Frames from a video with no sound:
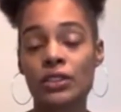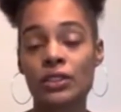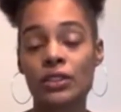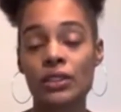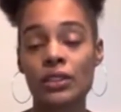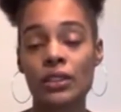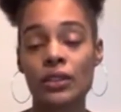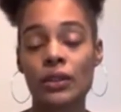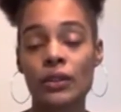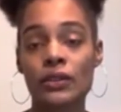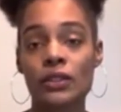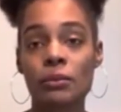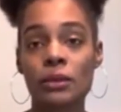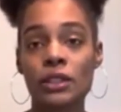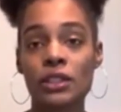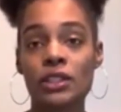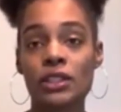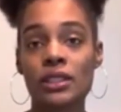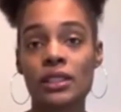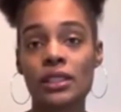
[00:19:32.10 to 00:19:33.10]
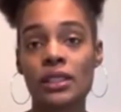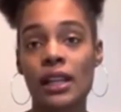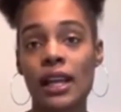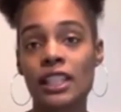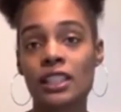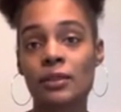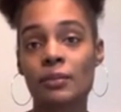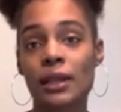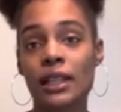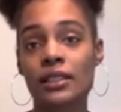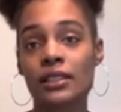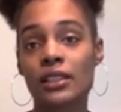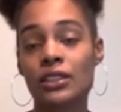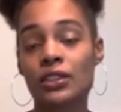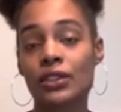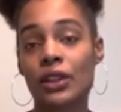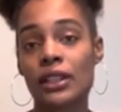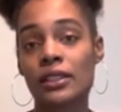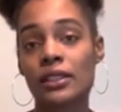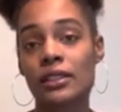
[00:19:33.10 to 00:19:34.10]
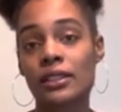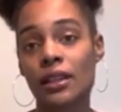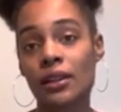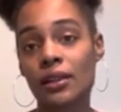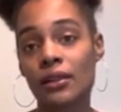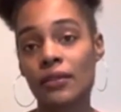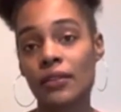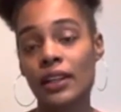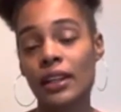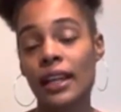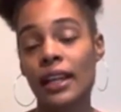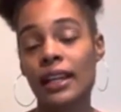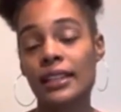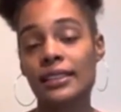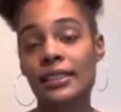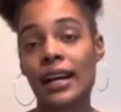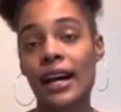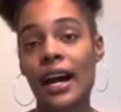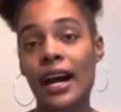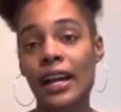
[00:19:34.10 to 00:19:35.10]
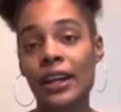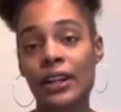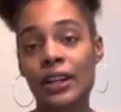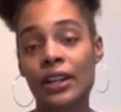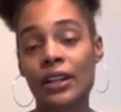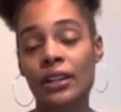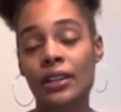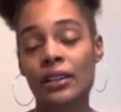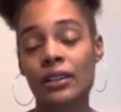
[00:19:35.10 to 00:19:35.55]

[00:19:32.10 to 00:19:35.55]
those dimensions and aspects into ourselves, into higher